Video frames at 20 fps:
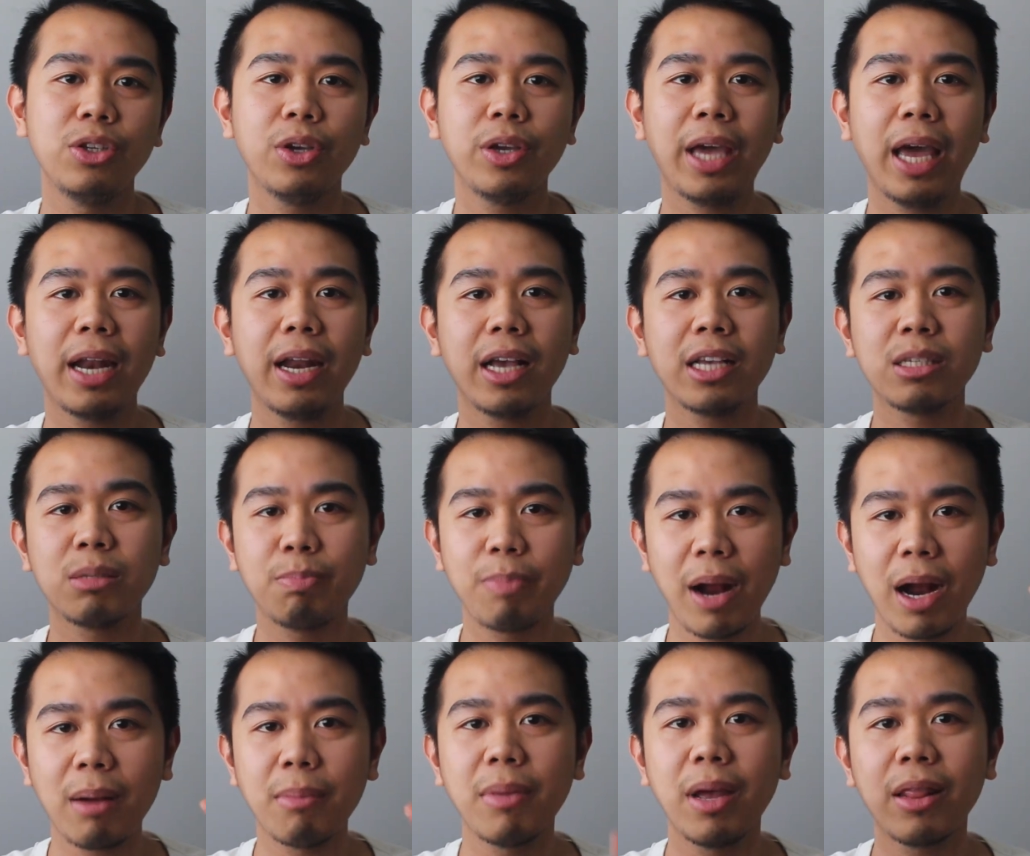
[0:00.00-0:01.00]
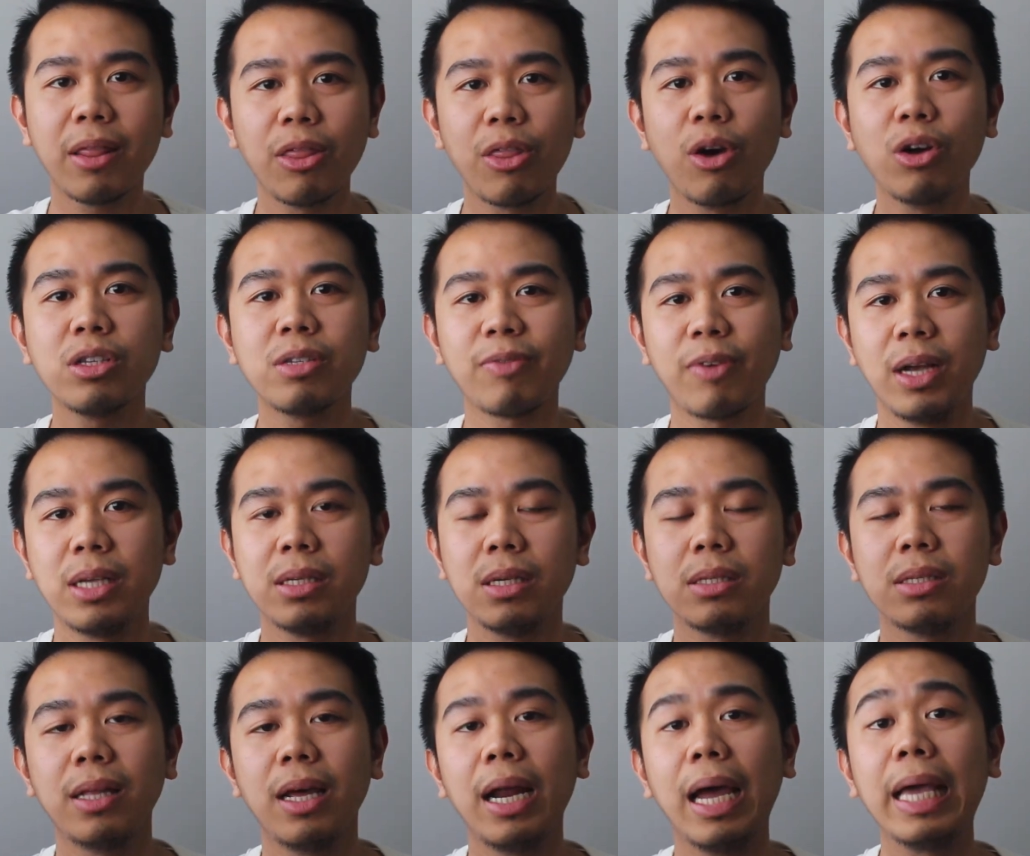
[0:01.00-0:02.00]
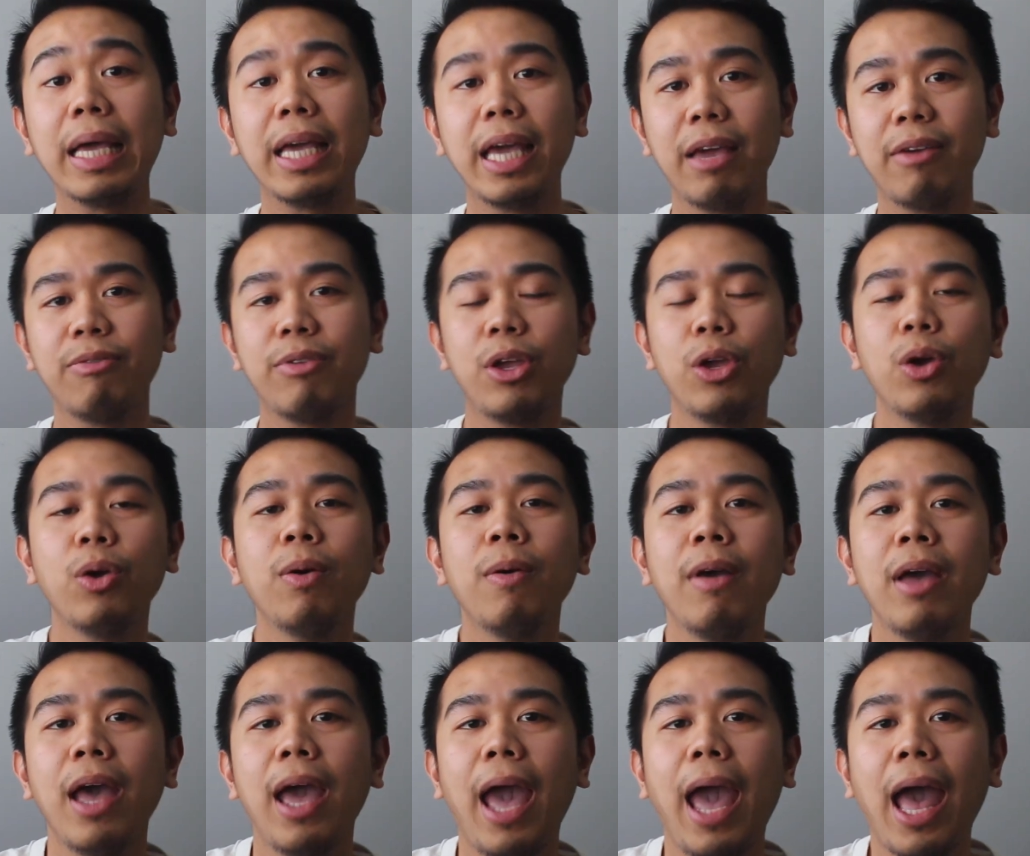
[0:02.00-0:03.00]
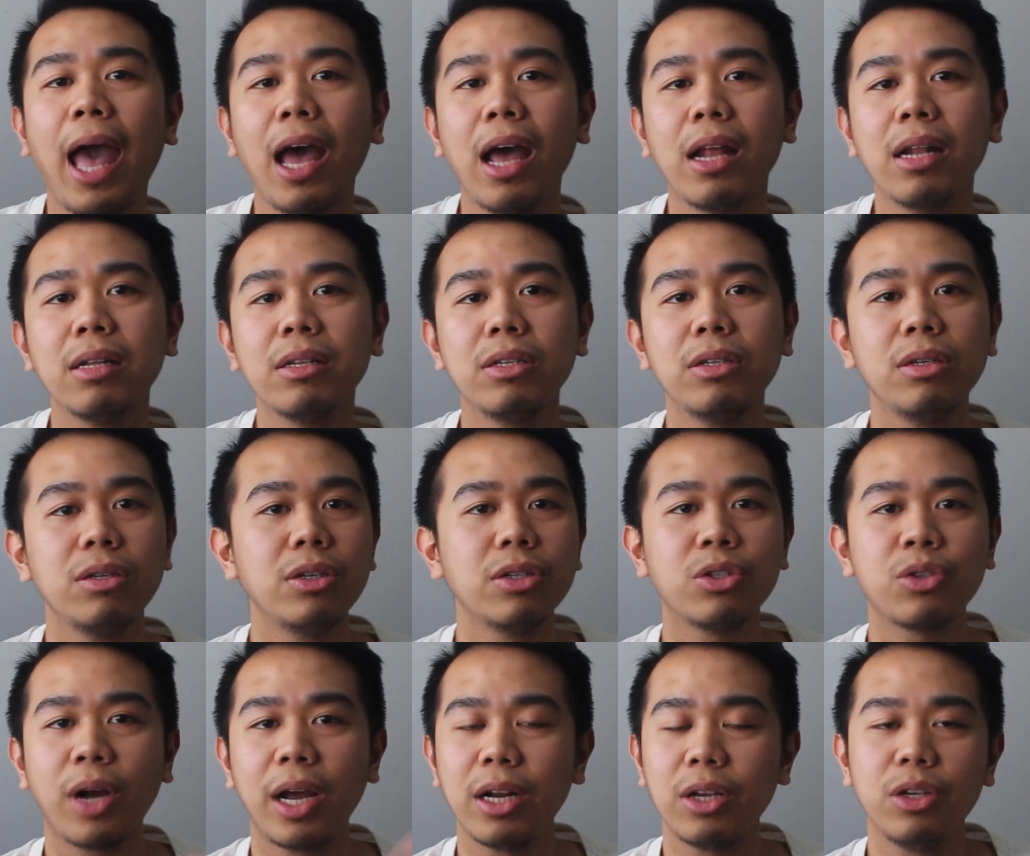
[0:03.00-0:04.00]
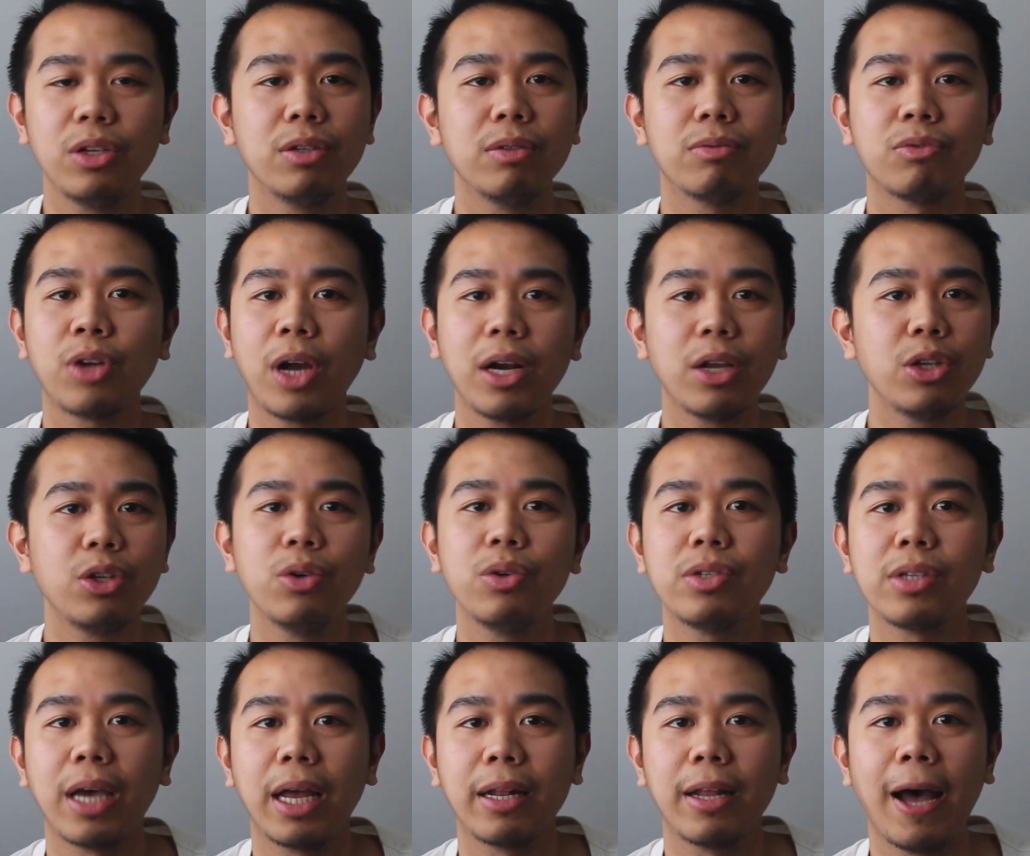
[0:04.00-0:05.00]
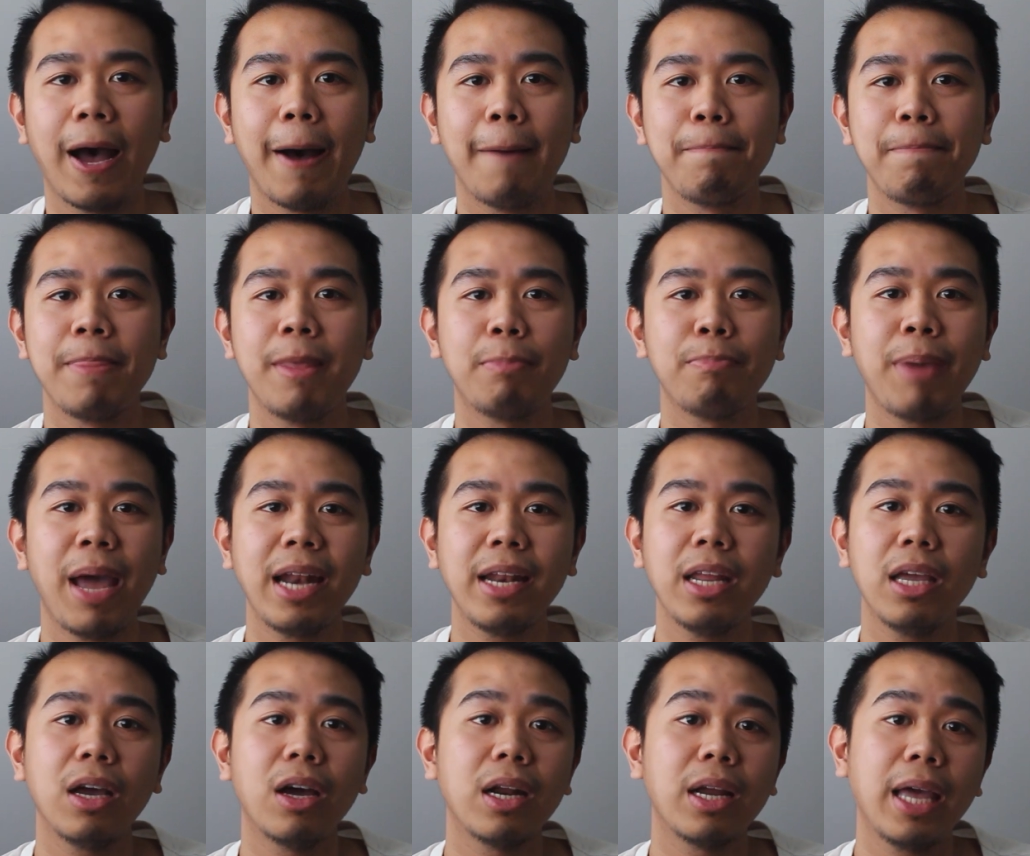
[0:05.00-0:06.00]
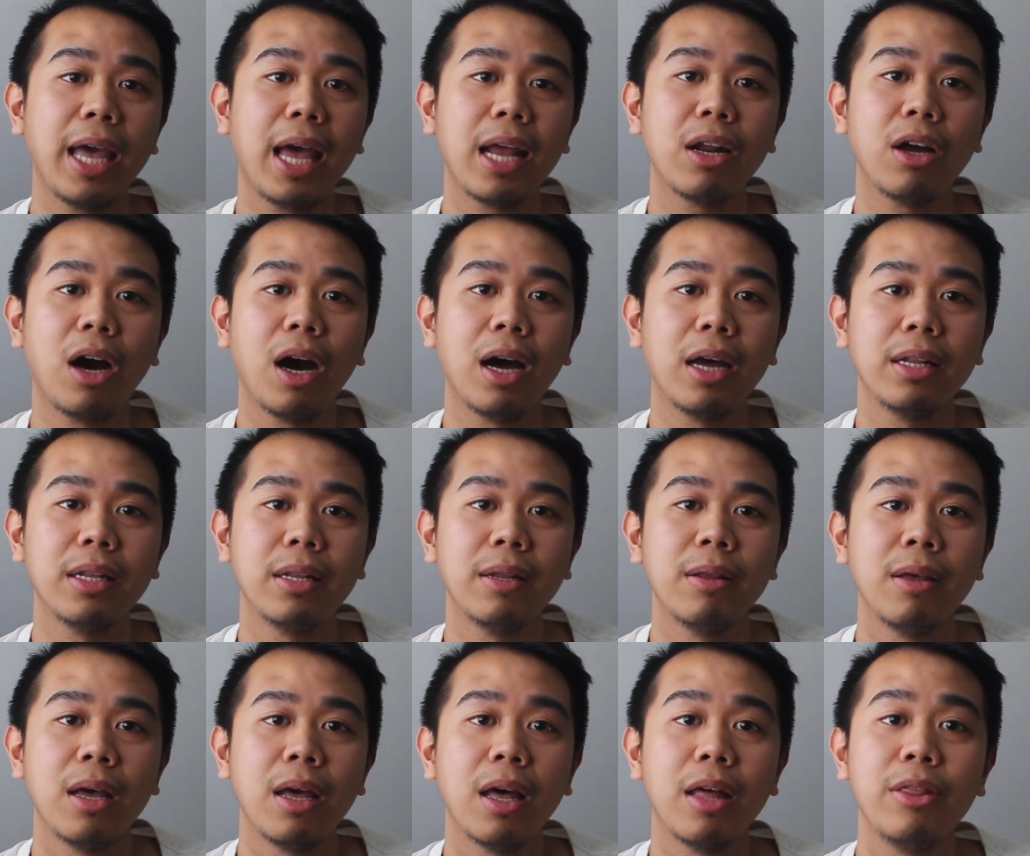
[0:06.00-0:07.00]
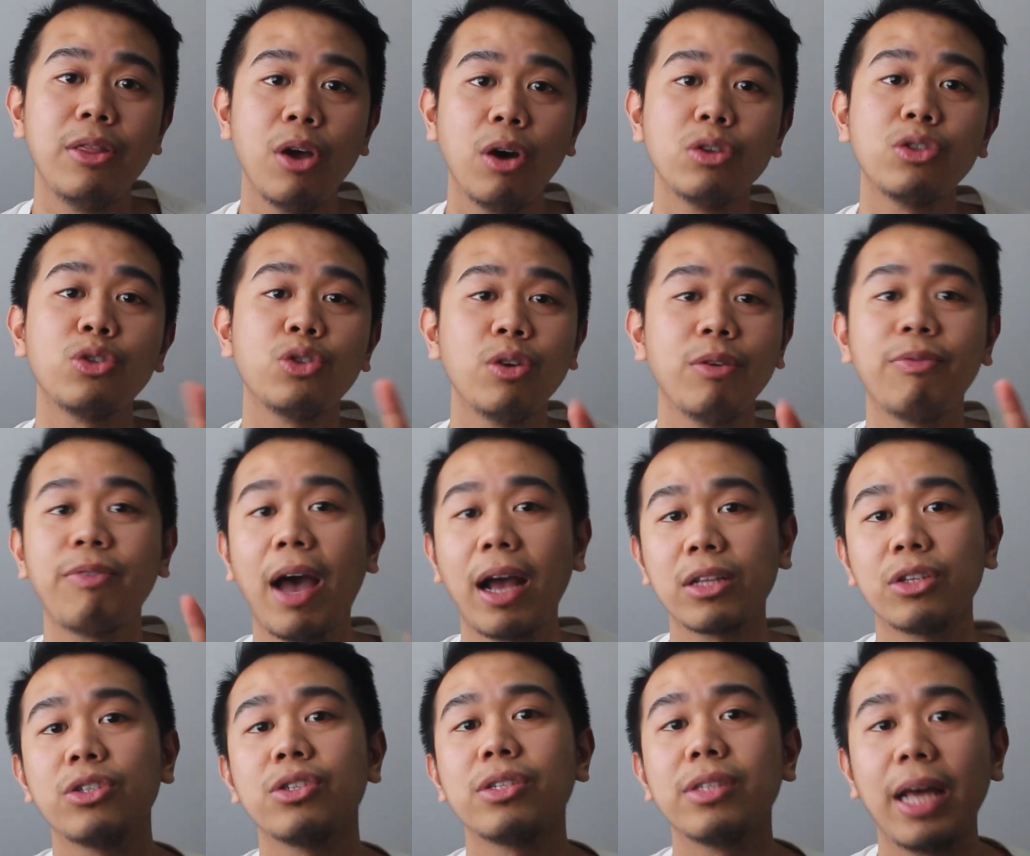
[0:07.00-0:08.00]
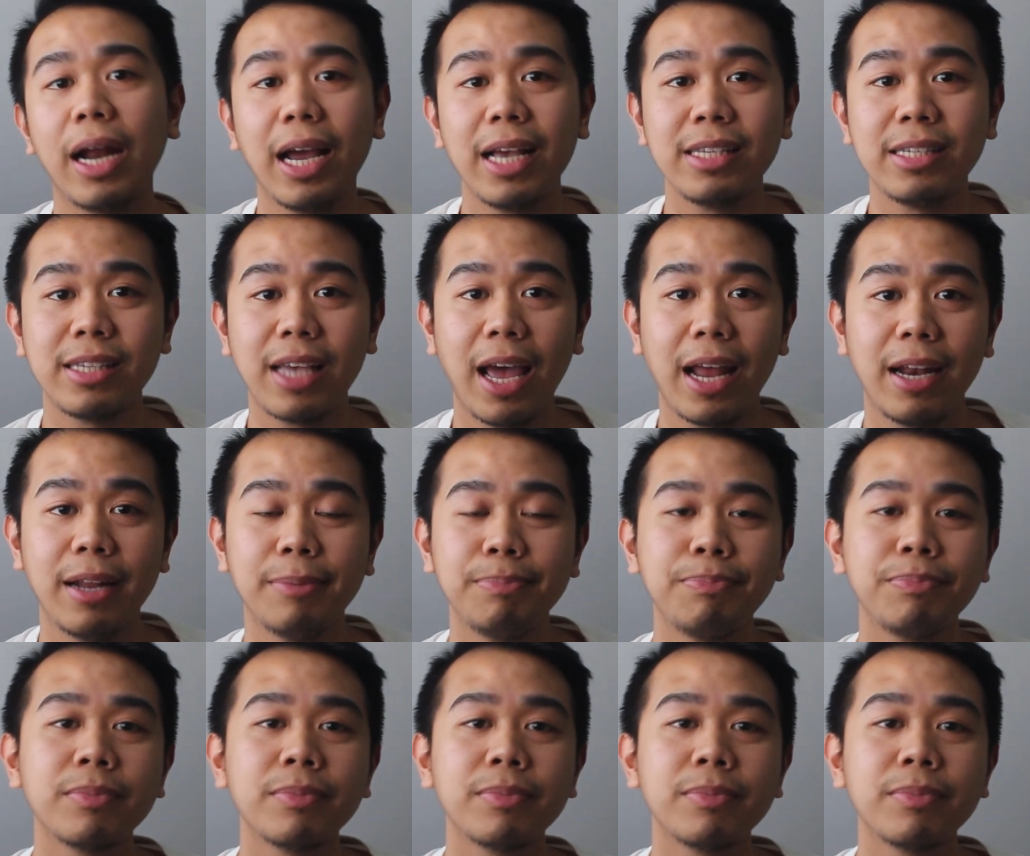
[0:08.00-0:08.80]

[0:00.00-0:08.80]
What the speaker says: You can experiment those phrases that I gave you, and you try to use it depending on those two factors that I said.